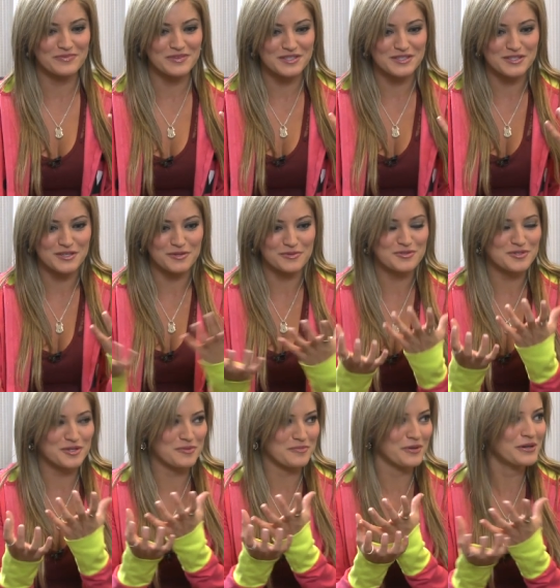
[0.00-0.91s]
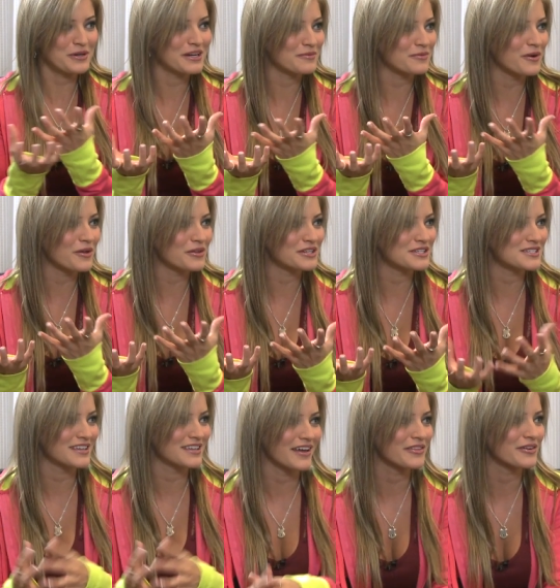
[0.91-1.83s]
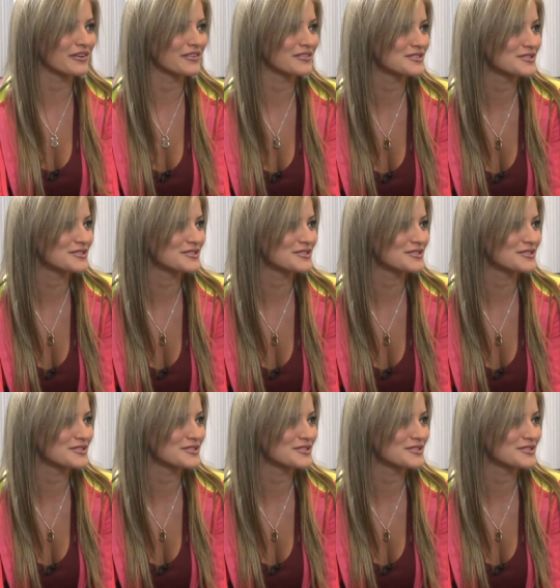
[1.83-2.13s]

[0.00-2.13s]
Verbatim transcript: this huge community, and we're all in it together.